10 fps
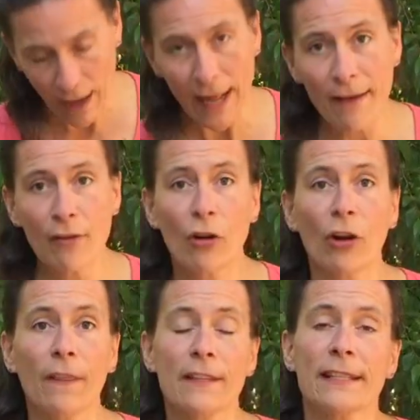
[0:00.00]
while I have her
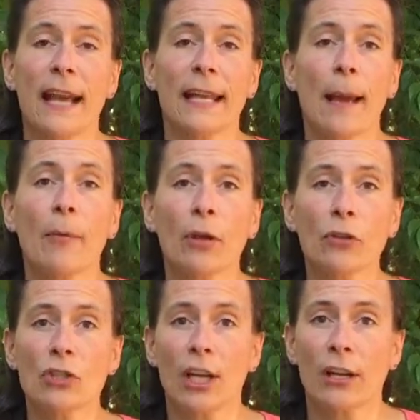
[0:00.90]
on the side, I'm going
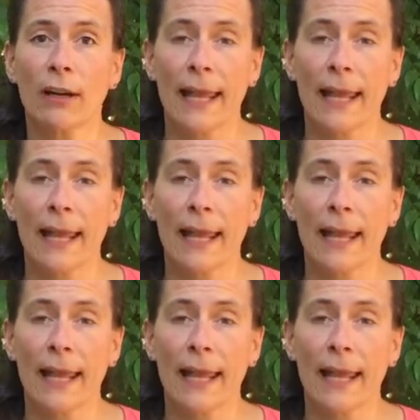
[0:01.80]
to check her